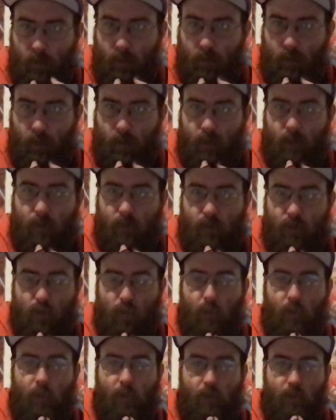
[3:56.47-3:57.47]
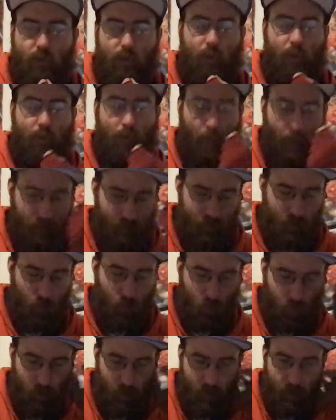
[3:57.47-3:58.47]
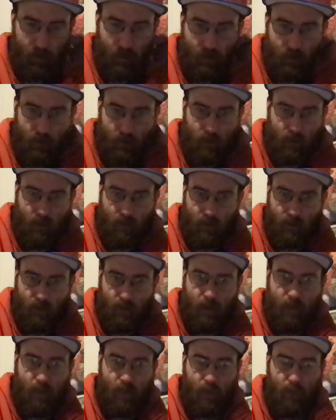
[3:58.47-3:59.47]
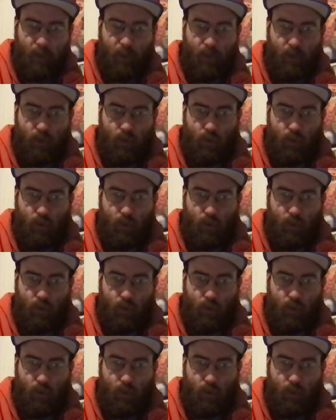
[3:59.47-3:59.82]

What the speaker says: and Super Mario Bros. Ultimate did indeed just pass